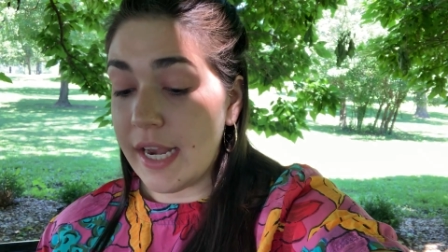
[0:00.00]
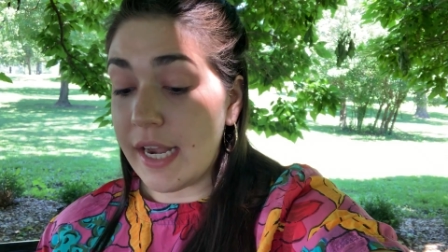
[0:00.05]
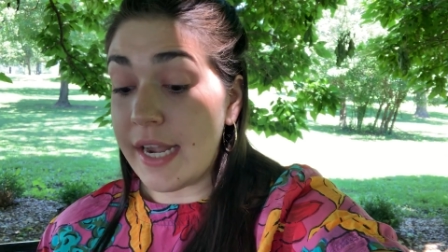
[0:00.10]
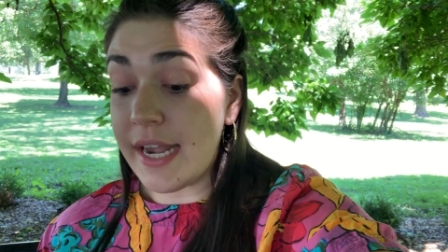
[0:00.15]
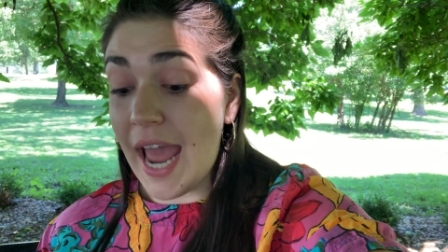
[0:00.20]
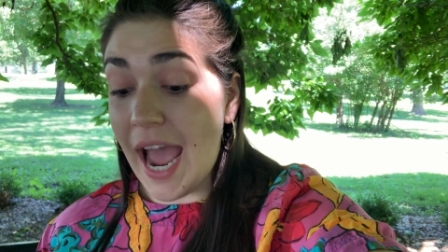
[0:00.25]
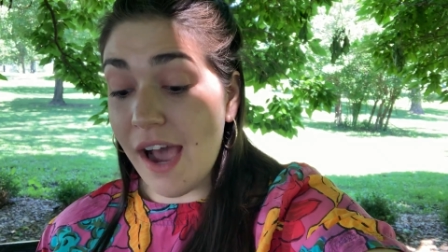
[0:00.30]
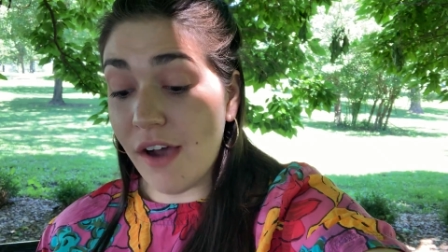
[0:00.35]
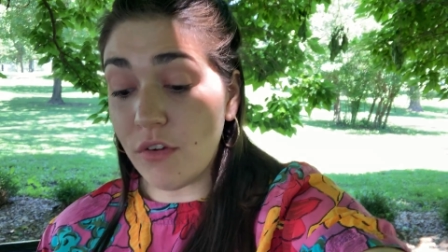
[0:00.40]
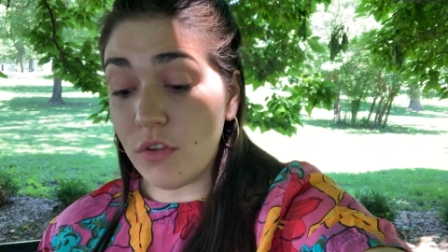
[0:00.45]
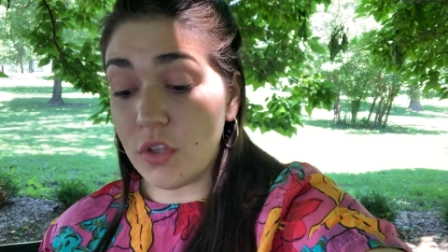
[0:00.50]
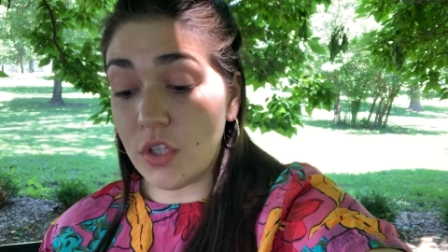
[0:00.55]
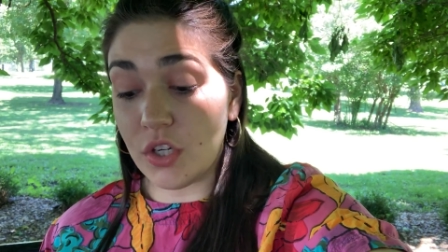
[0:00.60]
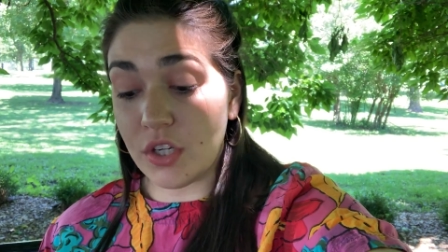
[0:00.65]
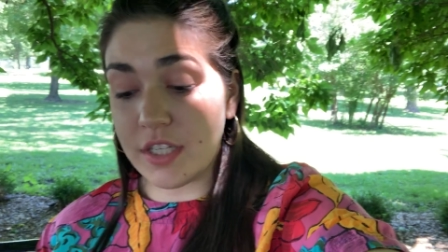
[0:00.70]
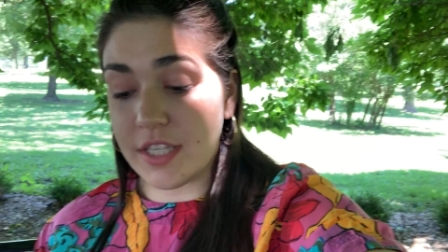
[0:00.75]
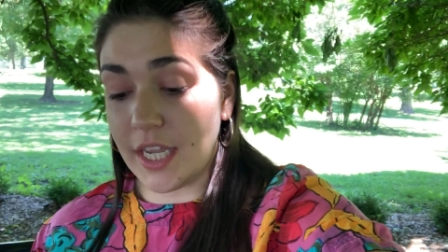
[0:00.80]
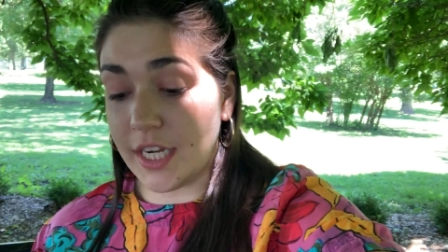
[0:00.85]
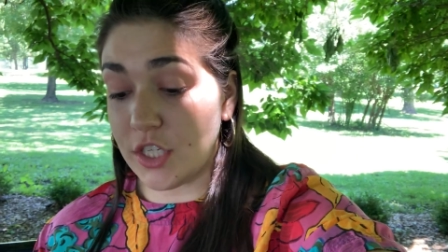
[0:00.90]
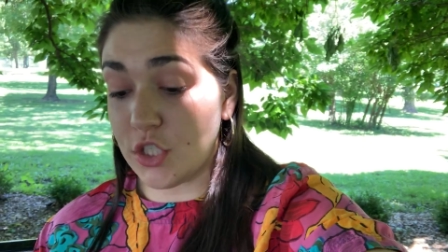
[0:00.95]
now
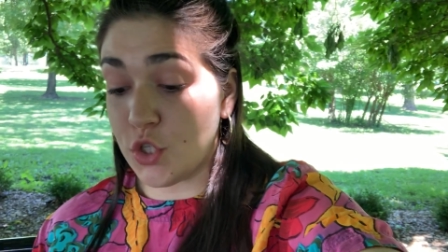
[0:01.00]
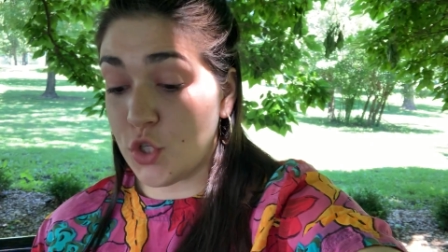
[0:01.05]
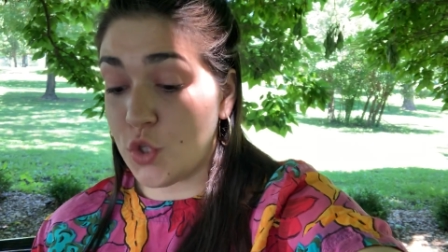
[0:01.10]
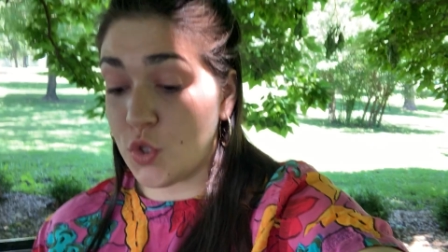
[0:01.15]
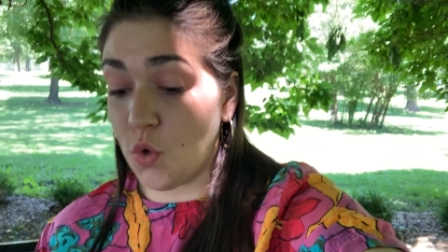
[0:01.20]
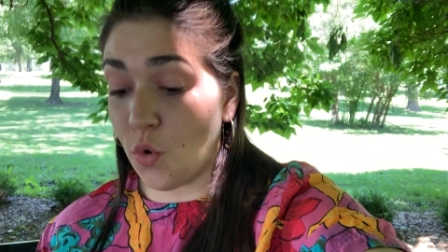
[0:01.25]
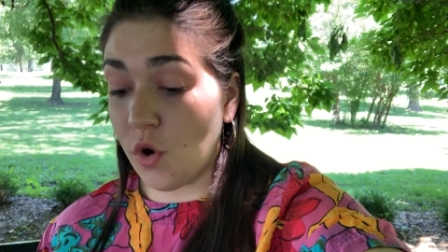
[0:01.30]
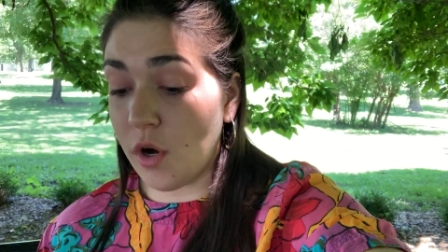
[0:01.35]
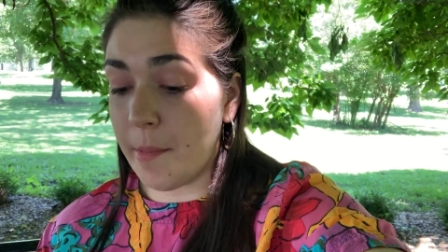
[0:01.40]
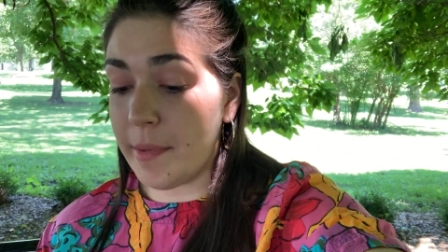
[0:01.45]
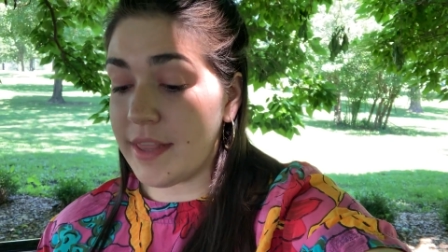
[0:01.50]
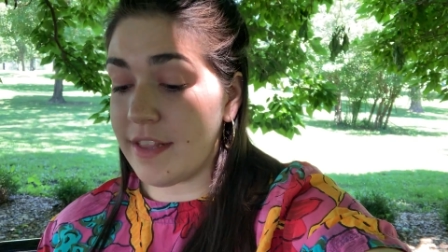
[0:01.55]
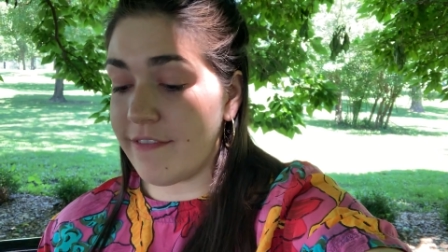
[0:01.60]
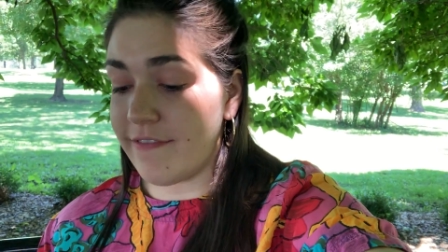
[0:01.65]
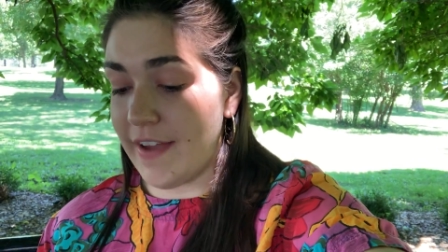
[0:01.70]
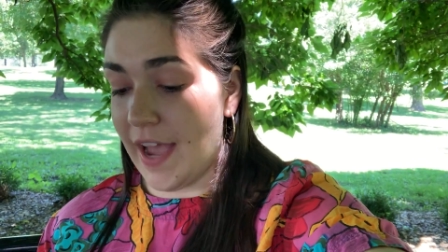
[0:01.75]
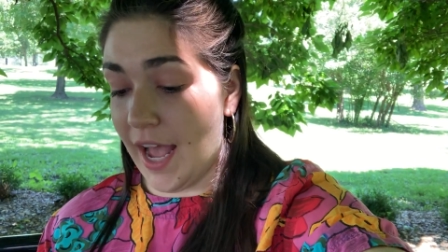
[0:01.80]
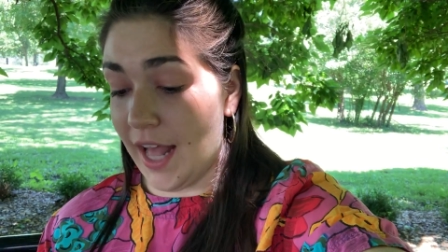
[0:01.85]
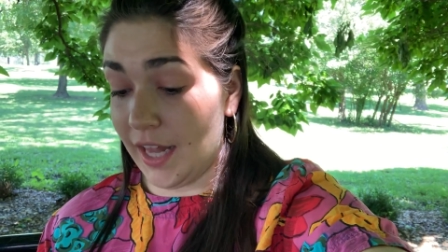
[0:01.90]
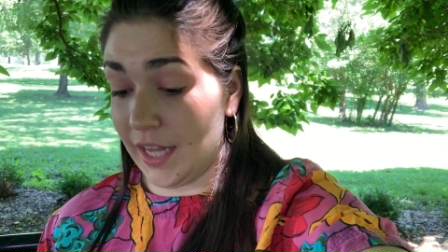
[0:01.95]
looks like a storm in the
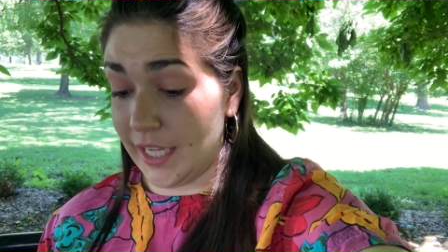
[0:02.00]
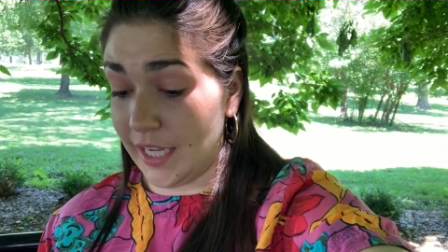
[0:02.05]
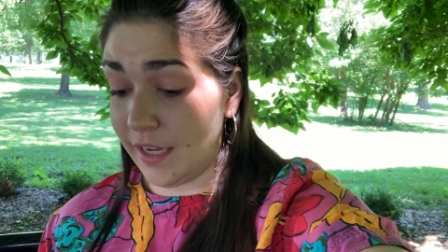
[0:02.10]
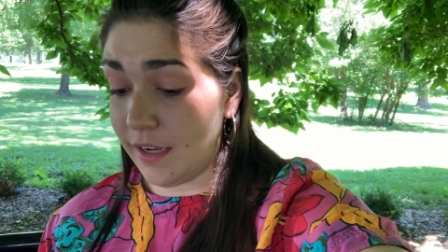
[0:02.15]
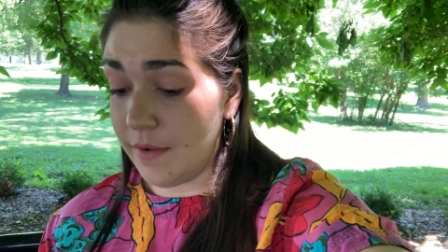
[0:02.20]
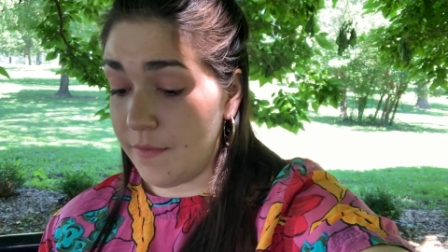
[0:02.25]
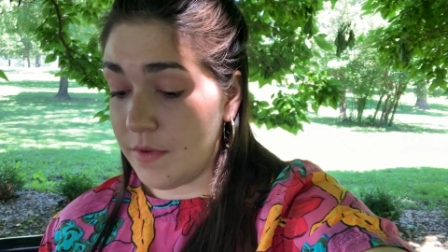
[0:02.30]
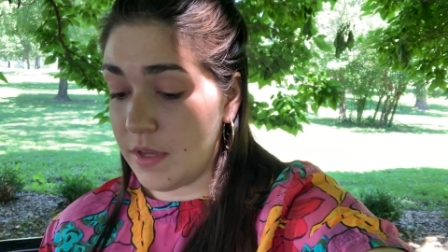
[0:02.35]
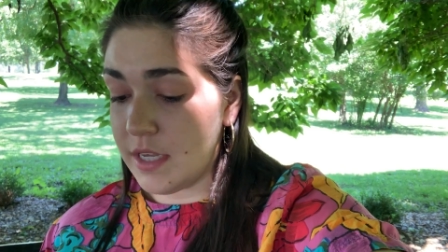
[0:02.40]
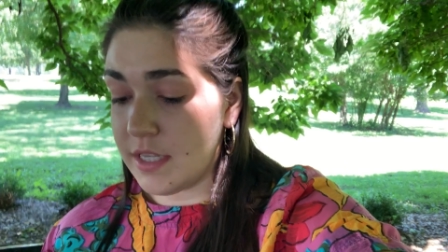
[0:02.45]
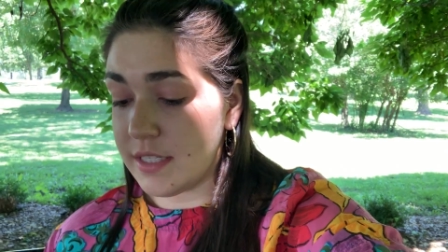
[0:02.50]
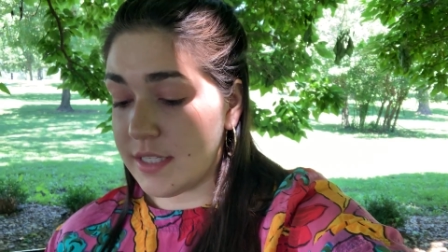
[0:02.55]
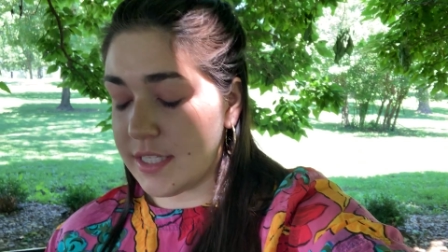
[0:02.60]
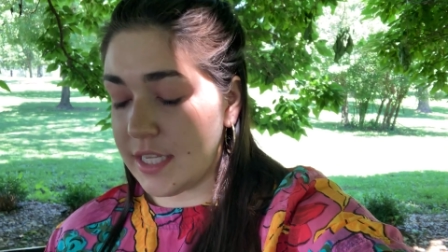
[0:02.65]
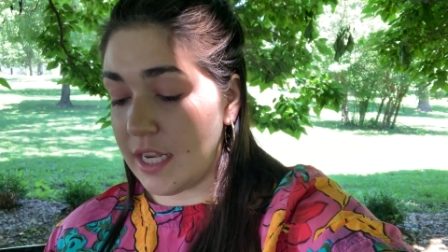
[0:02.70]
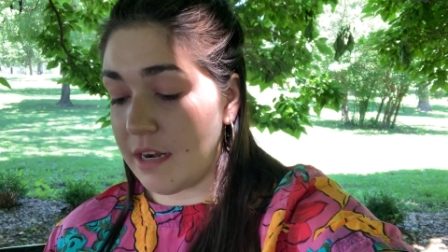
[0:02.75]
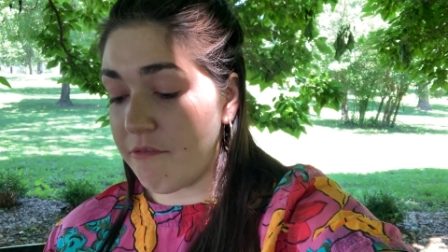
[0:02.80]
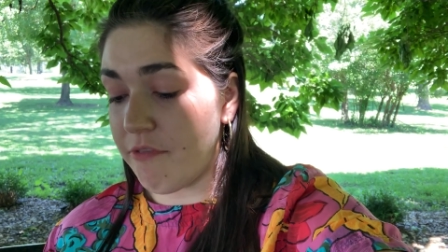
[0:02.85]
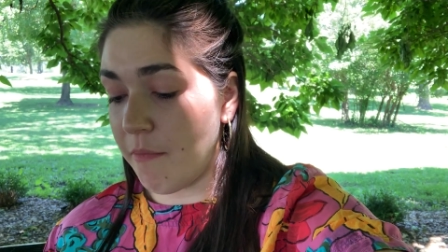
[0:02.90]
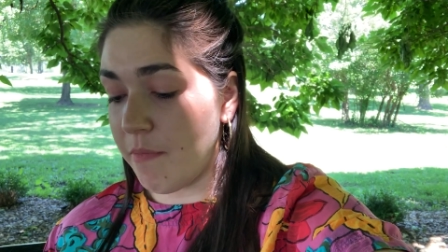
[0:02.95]
valley
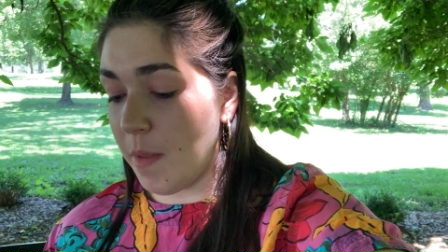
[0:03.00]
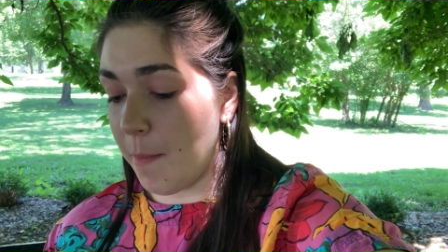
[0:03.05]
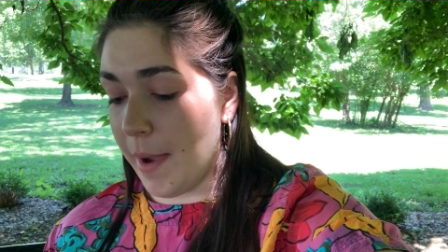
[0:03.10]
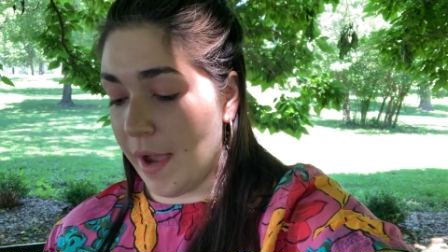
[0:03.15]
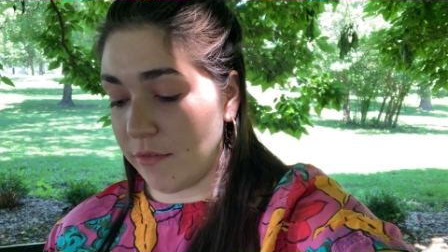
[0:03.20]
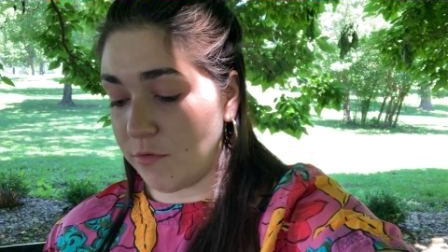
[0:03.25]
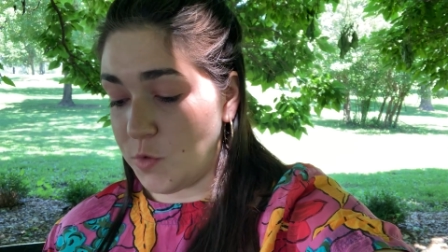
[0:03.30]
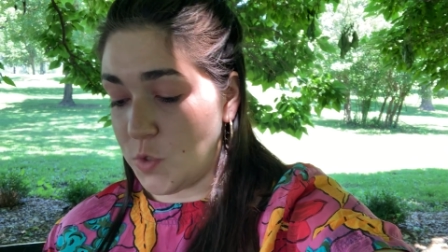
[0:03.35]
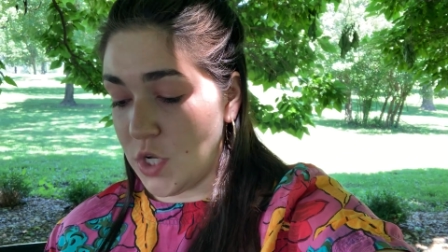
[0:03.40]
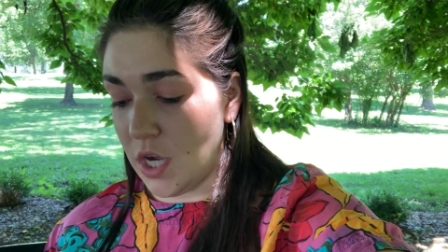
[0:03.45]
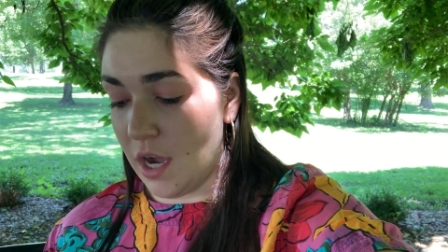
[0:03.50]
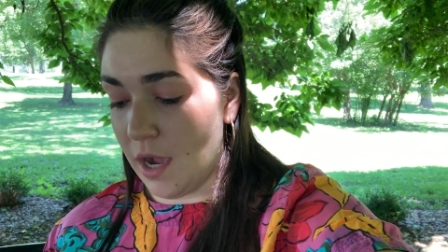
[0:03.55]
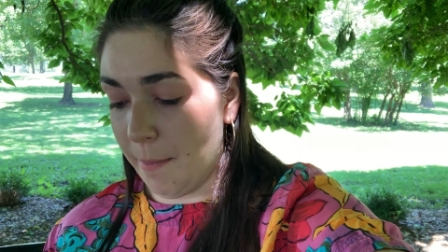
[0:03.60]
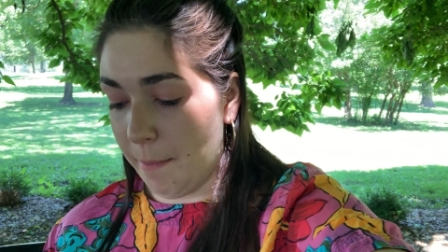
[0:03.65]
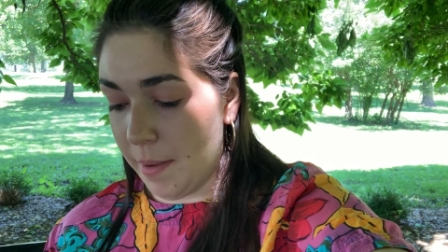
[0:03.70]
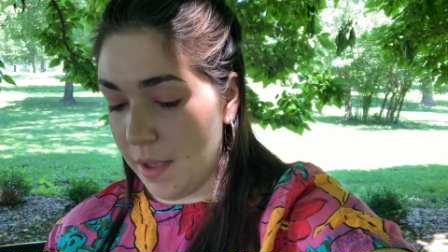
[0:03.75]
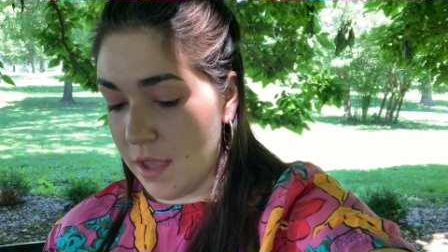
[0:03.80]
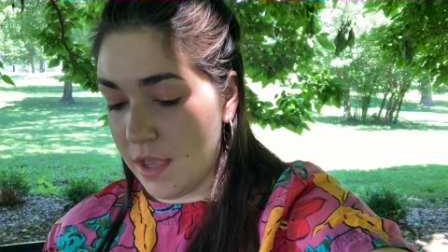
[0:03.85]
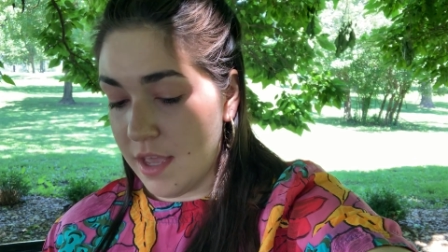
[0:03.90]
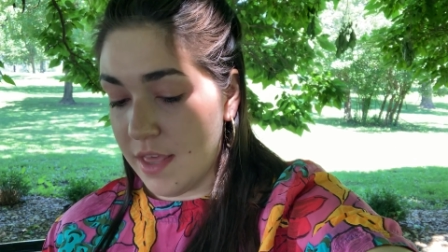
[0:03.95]
seen from the
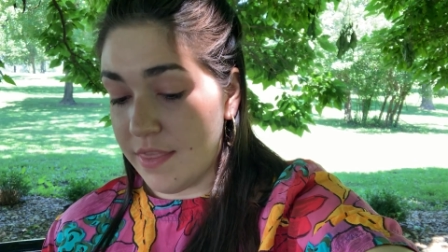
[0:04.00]
mountaintop.